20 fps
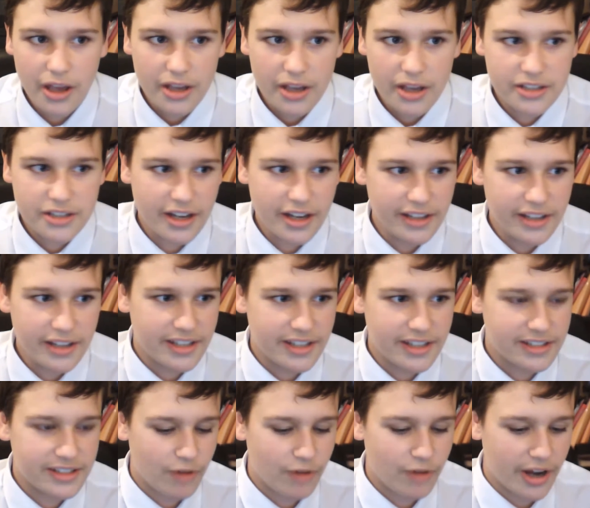
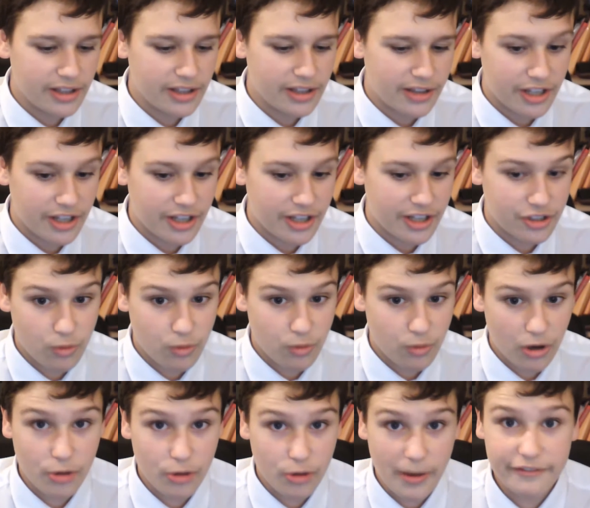scientists reckon that you
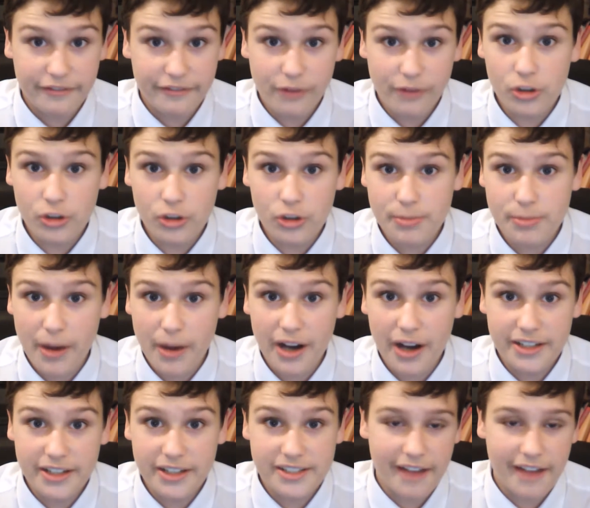swallow about 4
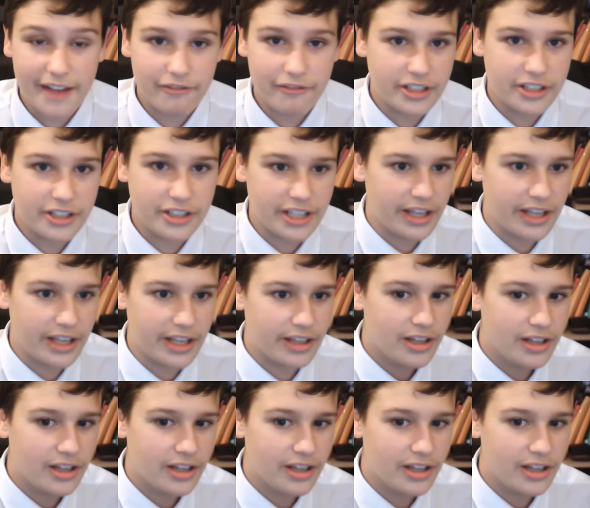spiders every year.